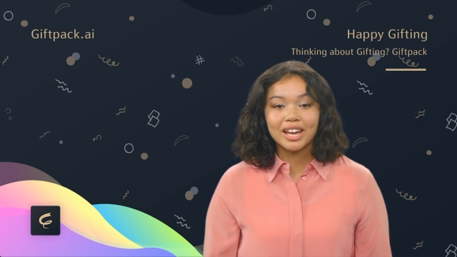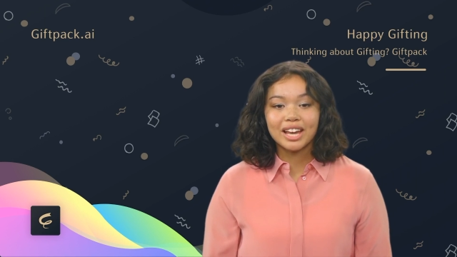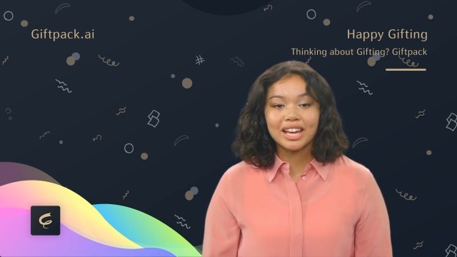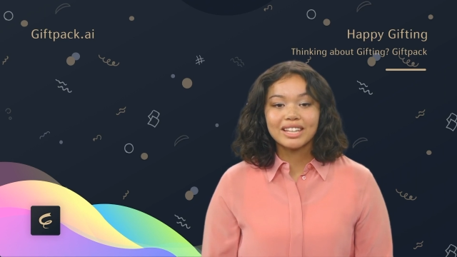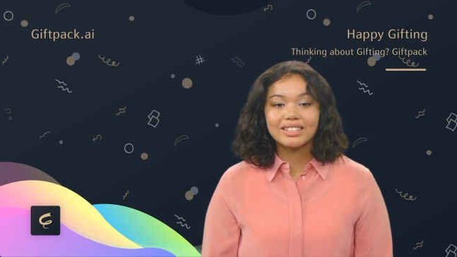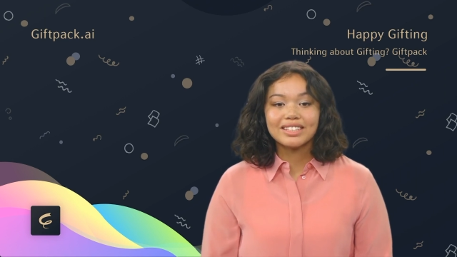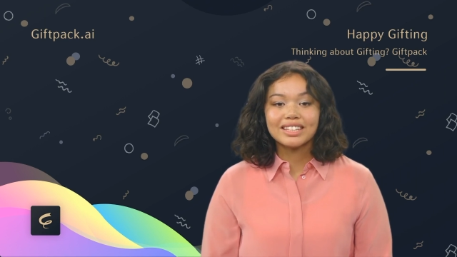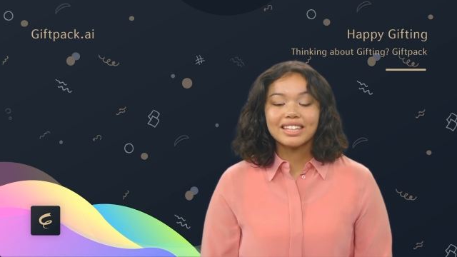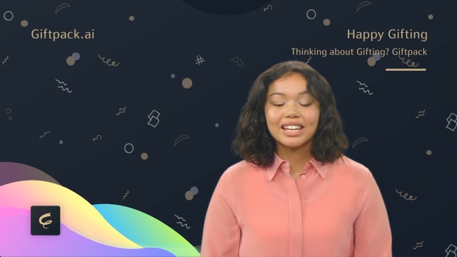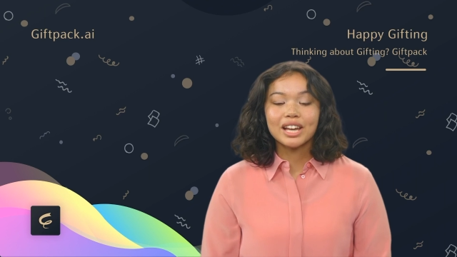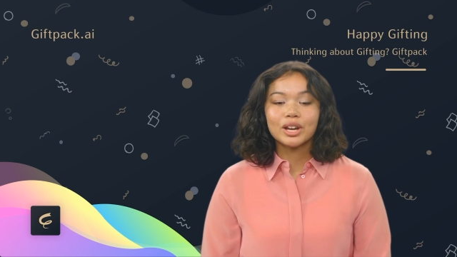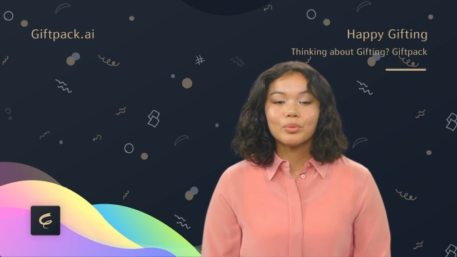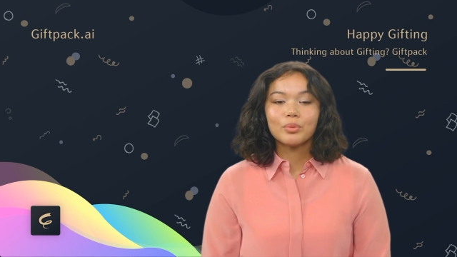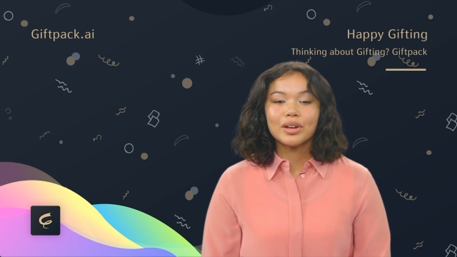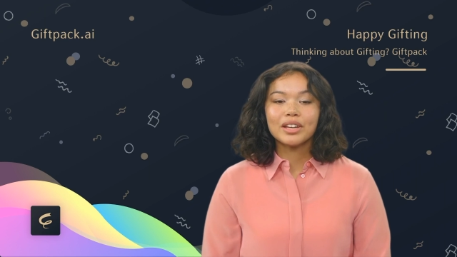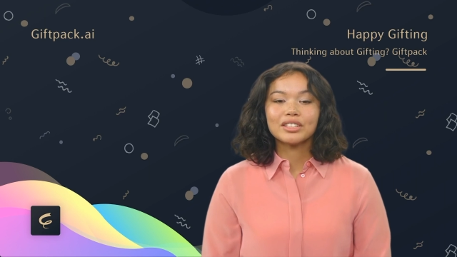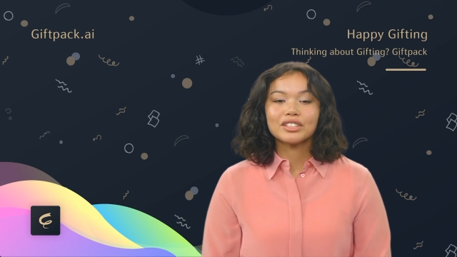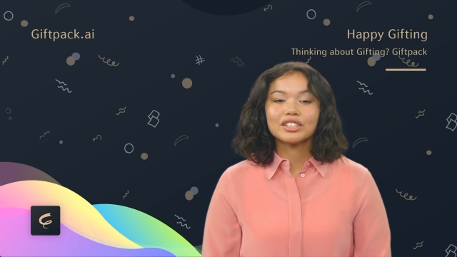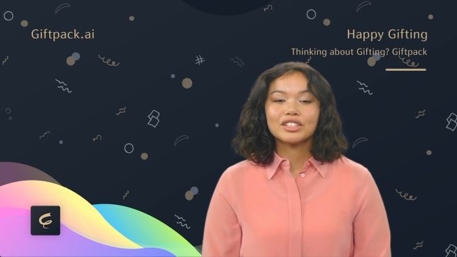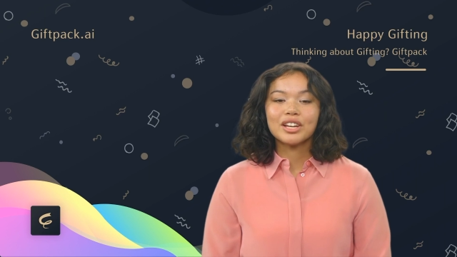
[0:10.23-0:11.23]
it's a
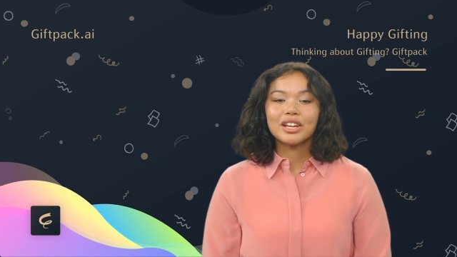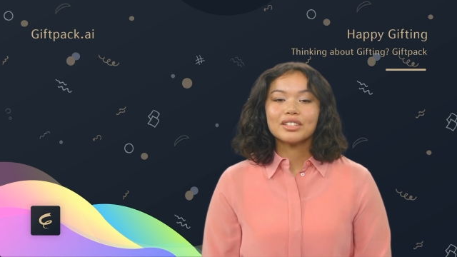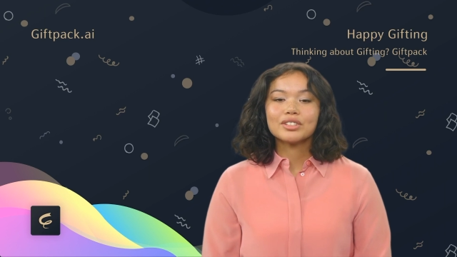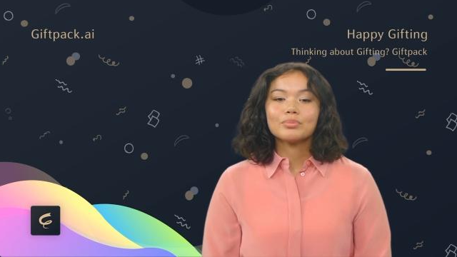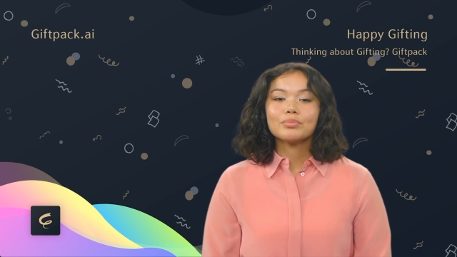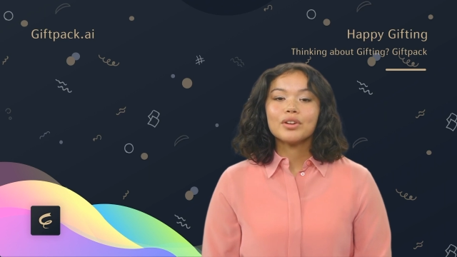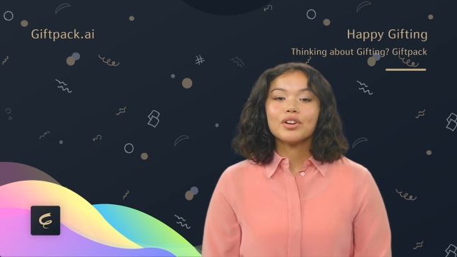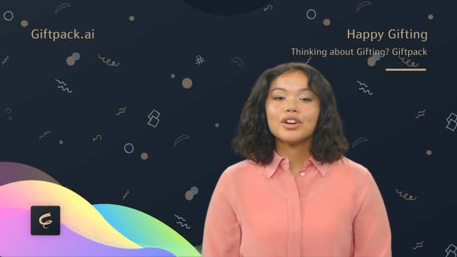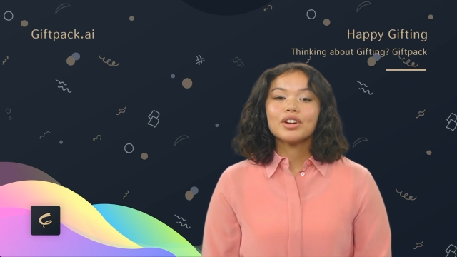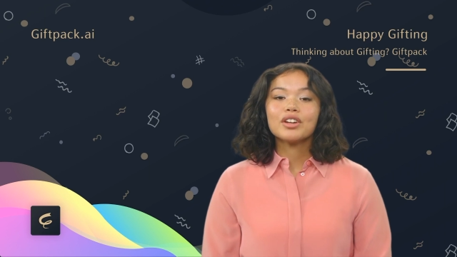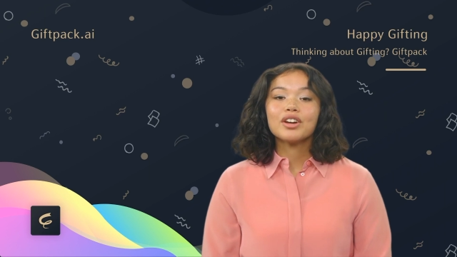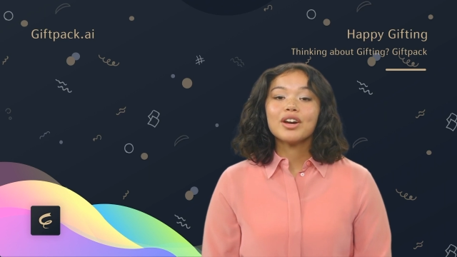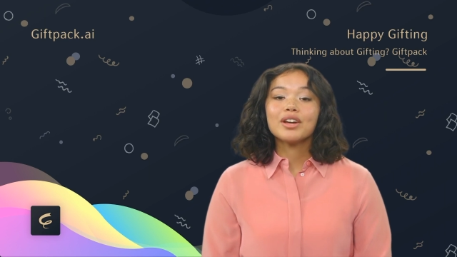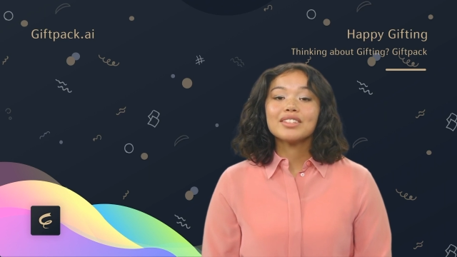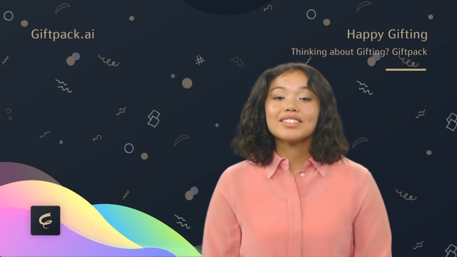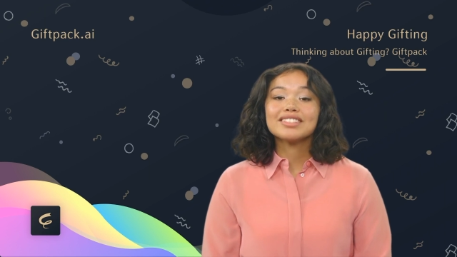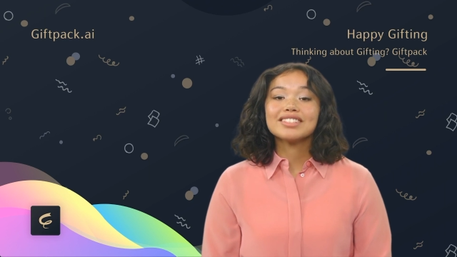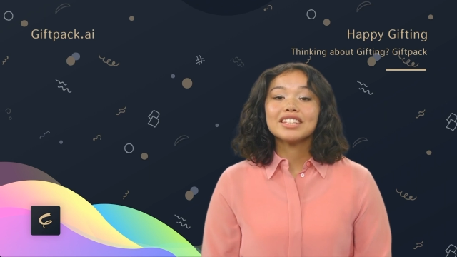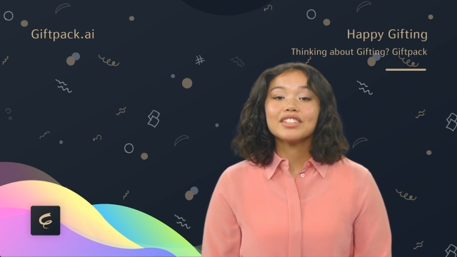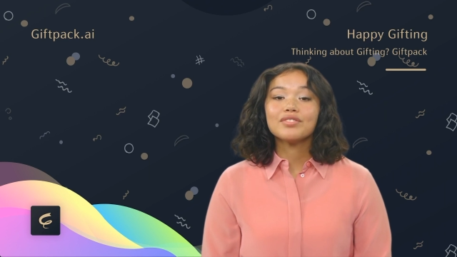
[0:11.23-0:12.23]
gateway to transparent
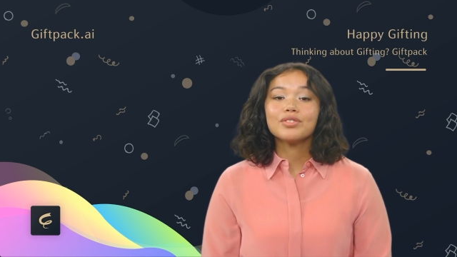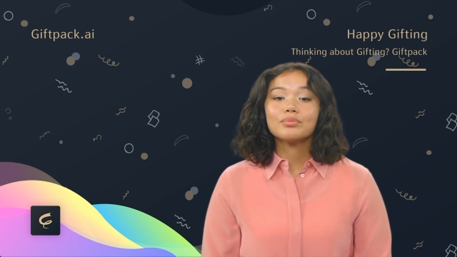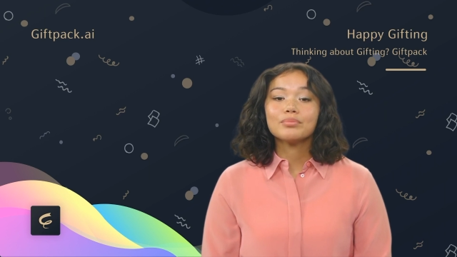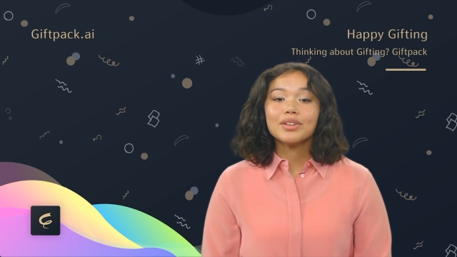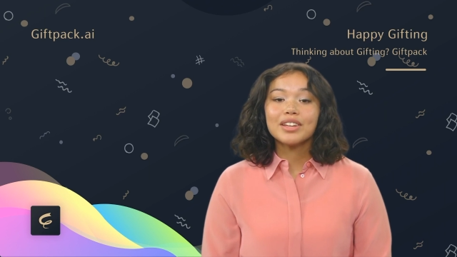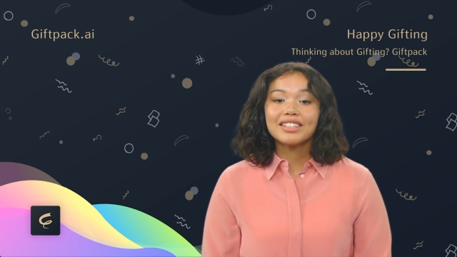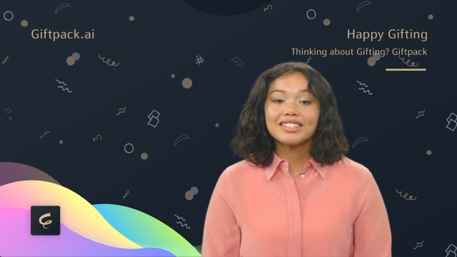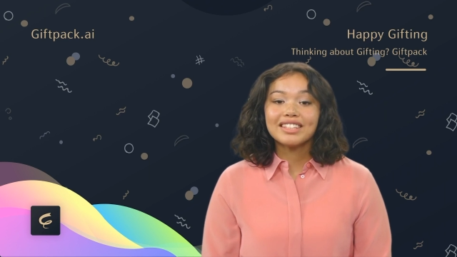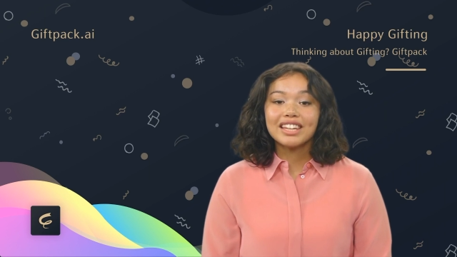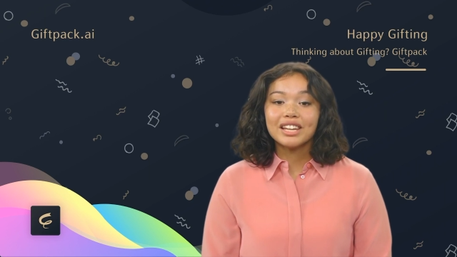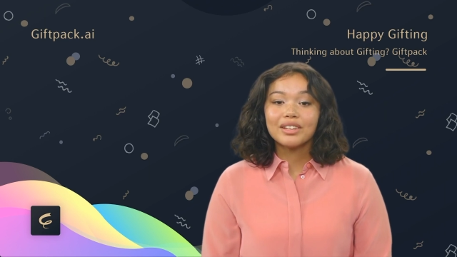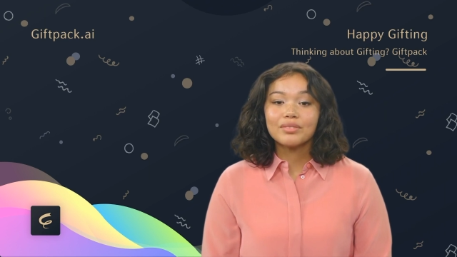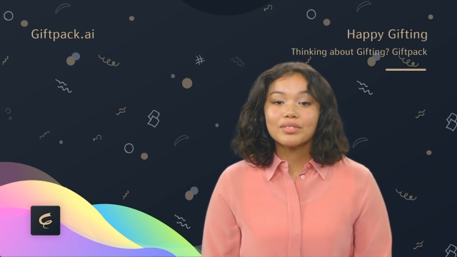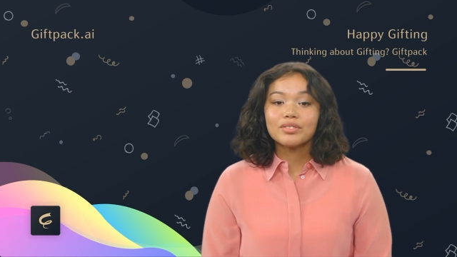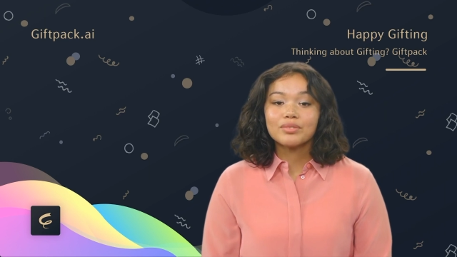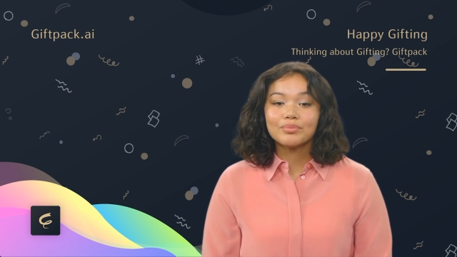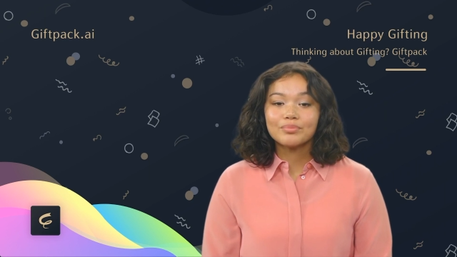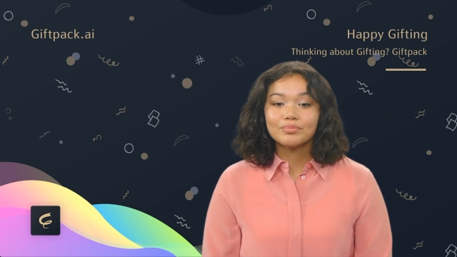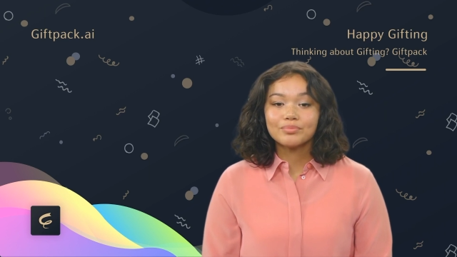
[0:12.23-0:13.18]
cost-saving breakdowns.